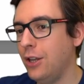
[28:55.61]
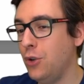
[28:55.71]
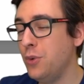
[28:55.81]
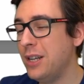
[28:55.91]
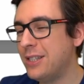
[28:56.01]

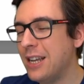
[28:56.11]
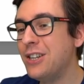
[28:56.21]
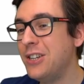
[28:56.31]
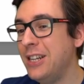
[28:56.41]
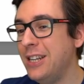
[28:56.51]
you would
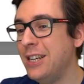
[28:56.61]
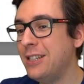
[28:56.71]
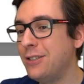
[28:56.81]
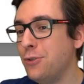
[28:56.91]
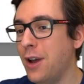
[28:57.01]
essentially
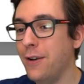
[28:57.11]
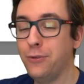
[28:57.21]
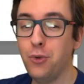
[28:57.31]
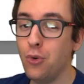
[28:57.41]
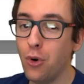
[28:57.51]
need to
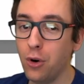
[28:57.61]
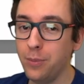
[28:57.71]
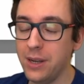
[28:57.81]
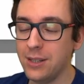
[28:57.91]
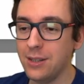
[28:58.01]
have 2 code
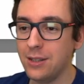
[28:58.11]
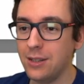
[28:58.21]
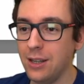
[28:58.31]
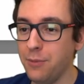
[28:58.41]
bases.